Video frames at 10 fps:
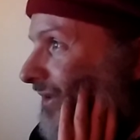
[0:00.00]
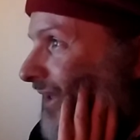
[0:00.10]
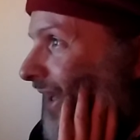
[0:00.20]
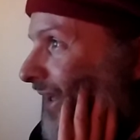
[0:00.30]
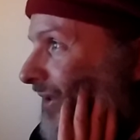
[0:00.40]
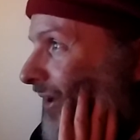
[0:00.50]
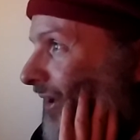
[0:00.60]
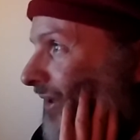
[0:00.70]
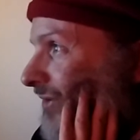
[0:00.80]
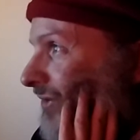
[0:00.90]
lie in
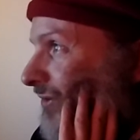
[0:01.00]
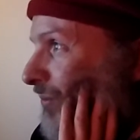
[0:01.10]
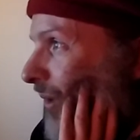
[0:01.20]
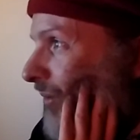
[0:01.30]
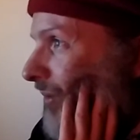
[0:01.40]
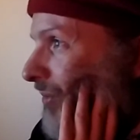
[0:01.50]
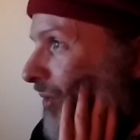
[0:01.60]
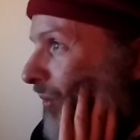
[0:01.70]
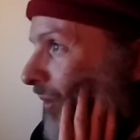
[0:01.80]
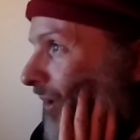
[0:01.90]
August's welcome
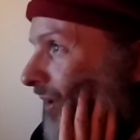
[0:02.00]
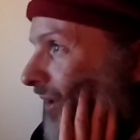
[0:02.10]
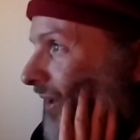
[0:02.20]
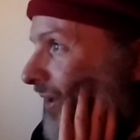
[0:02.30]
corn.